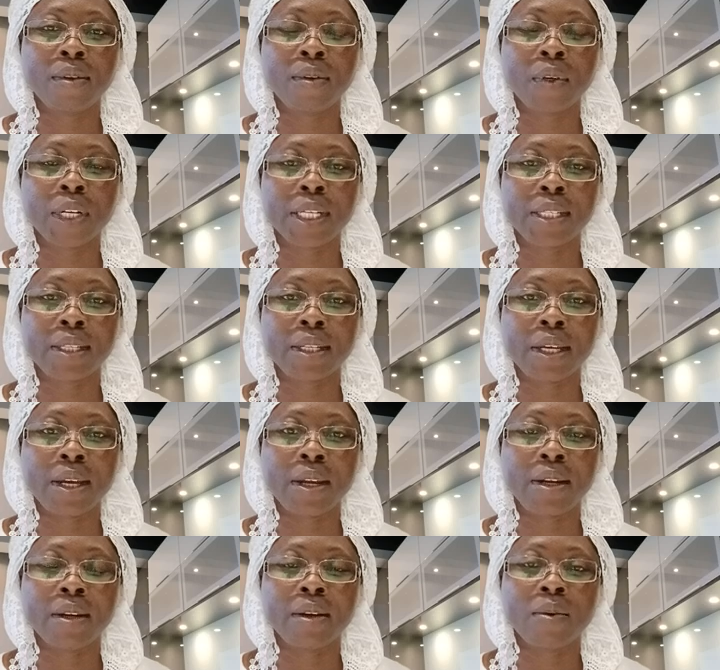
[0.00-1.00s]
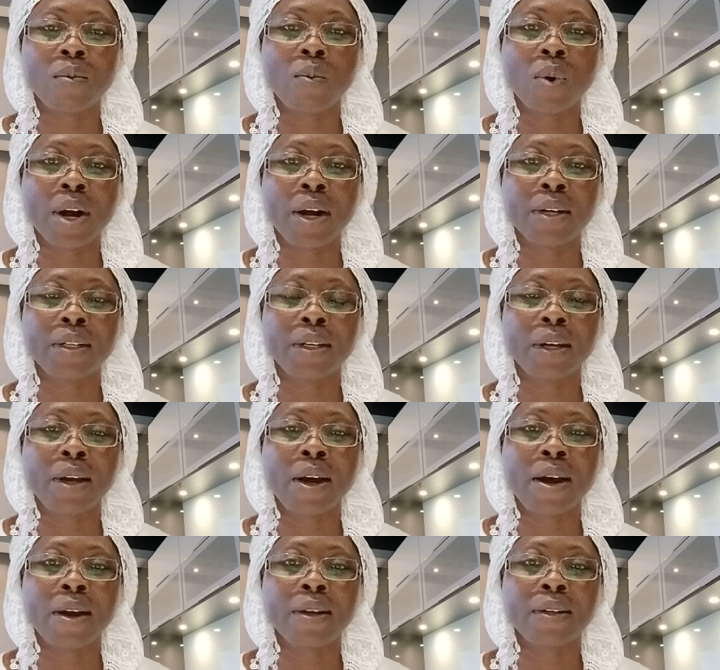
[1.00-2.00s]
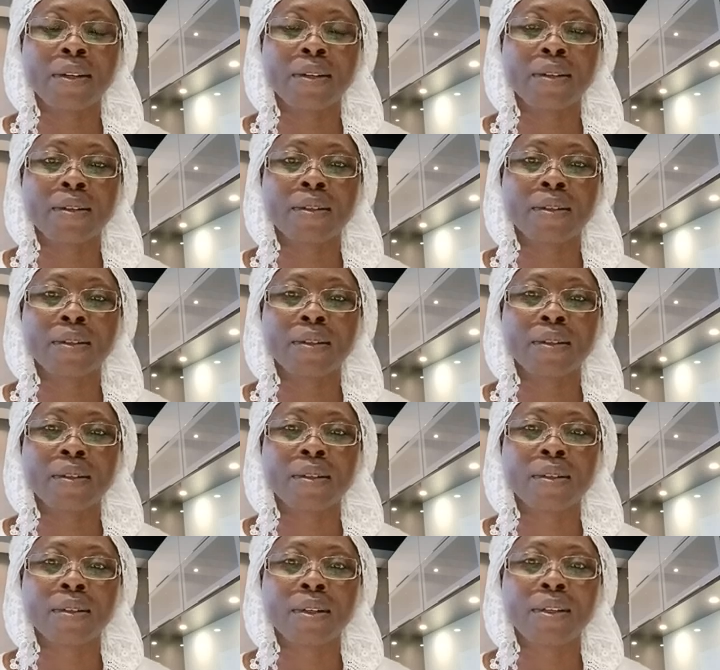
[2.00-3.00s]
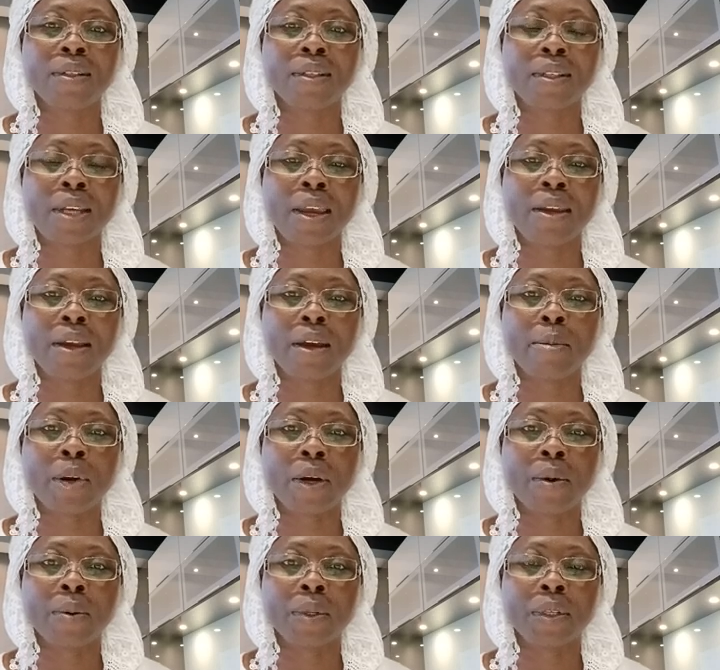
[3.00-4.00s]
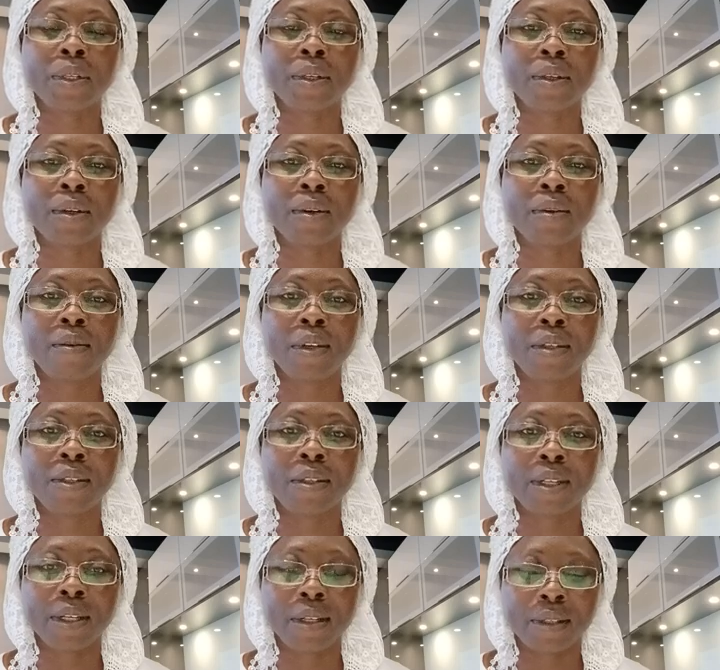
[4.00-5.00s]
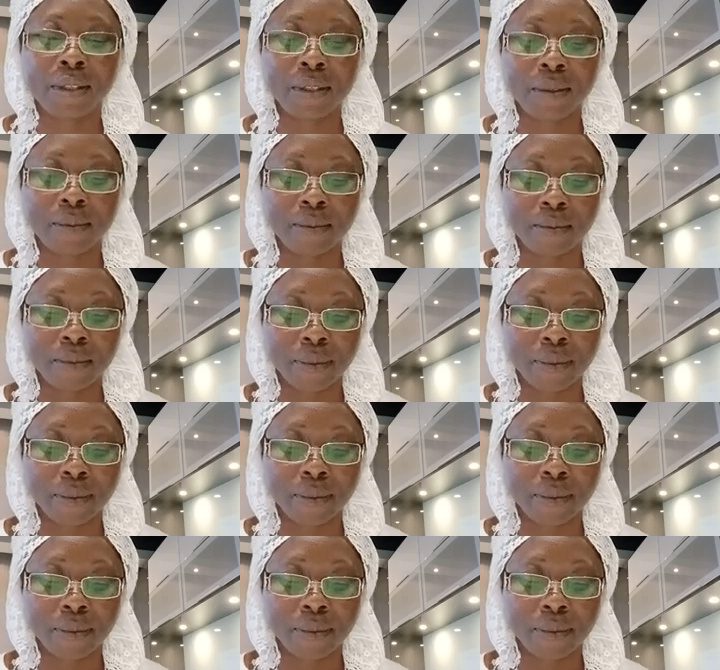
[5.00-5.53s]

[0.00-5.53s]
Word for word: to understand what God is saying about these things.